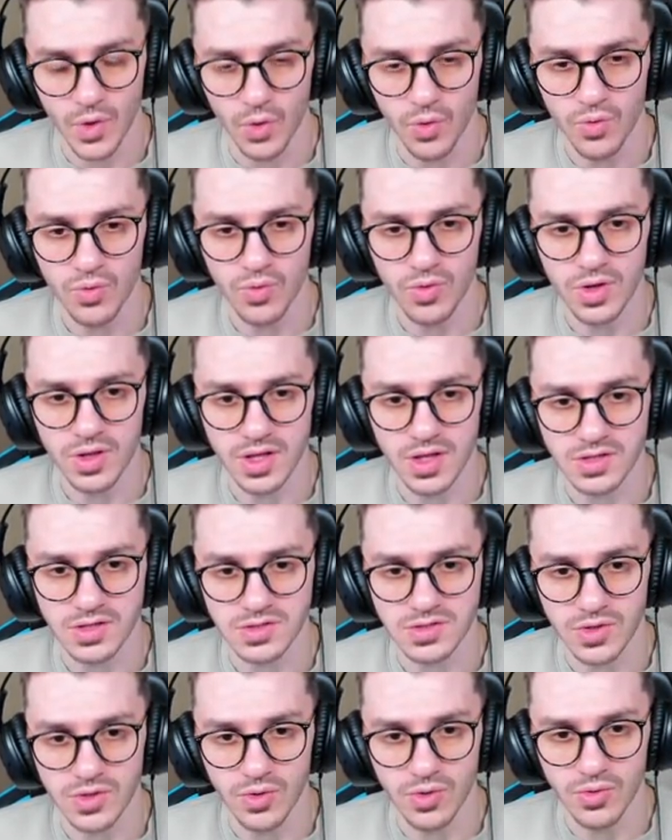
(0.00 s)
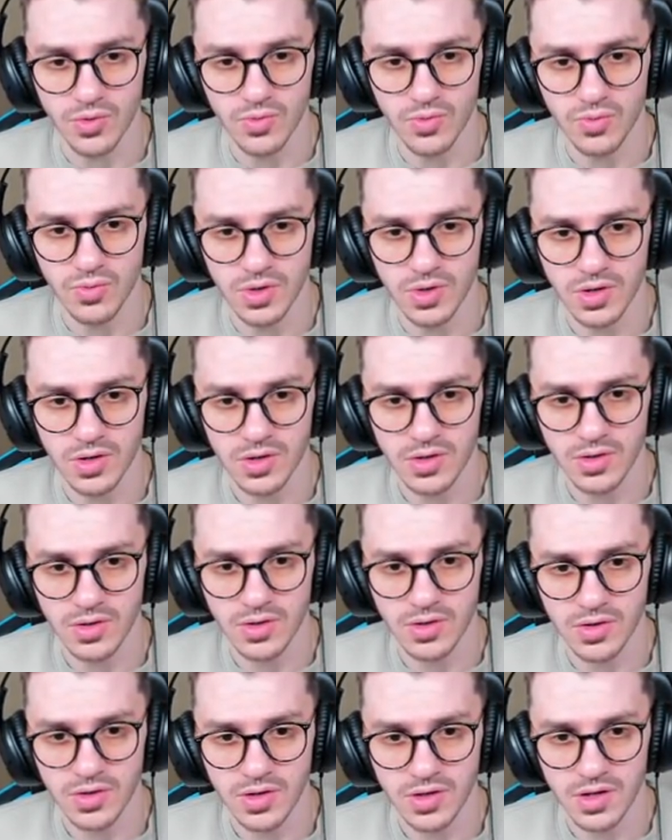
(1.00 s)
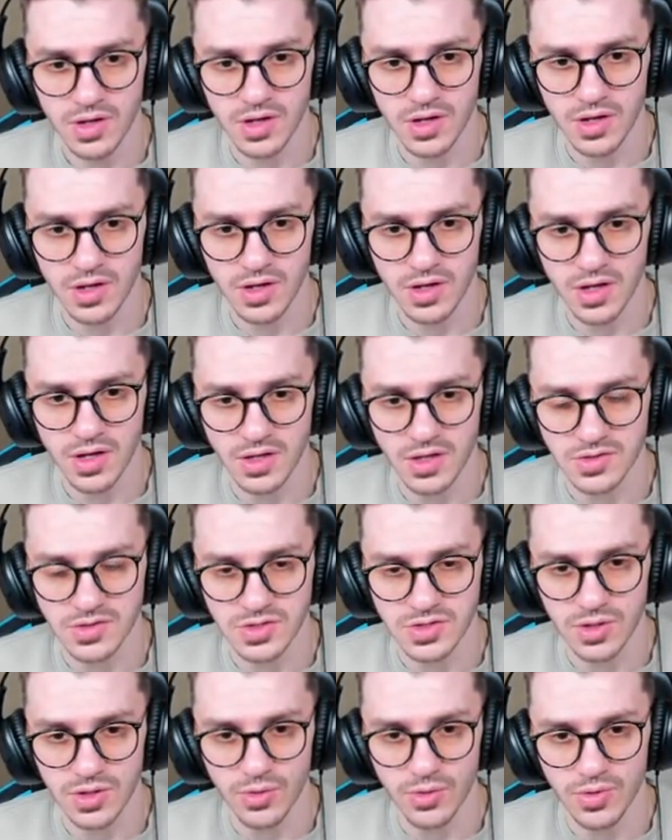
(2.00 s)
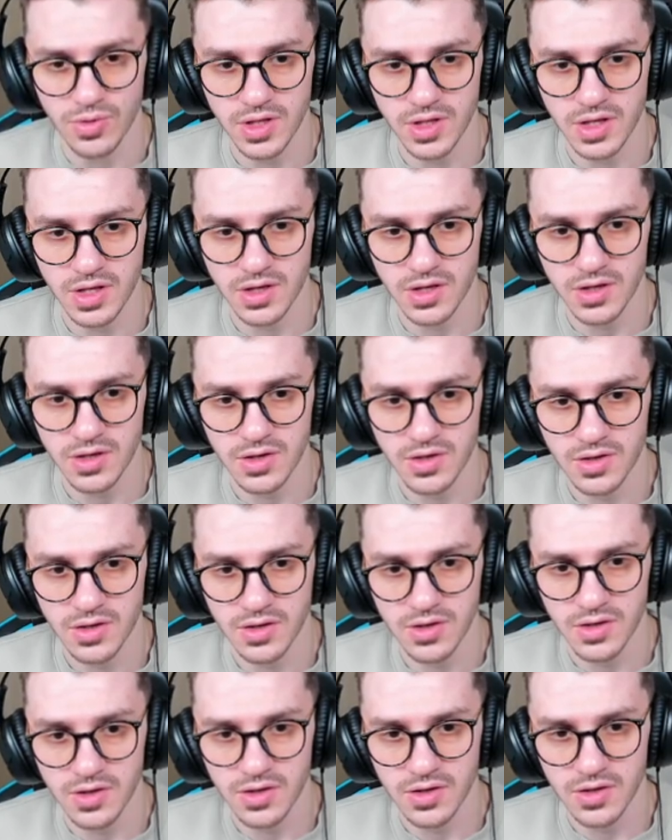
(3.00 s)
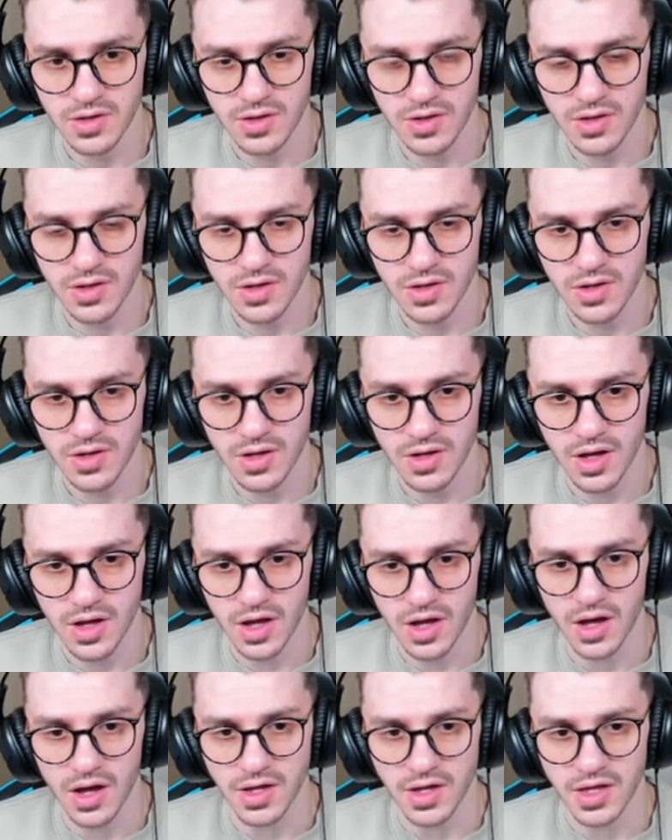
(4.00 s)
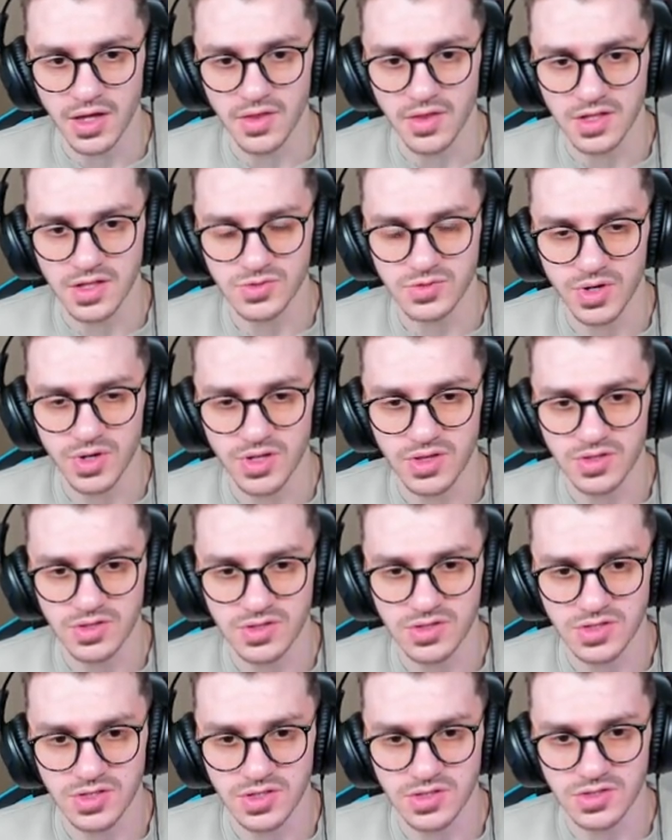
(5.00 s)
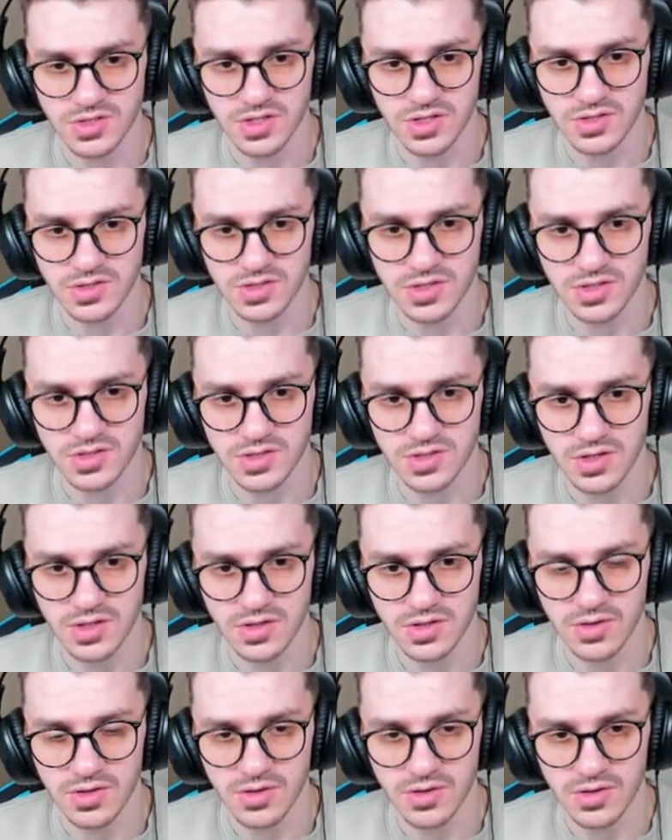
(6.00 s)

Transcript: Oh, let's go. And slowly Ah, yeah, that's right. Shit, shit, shit, shit.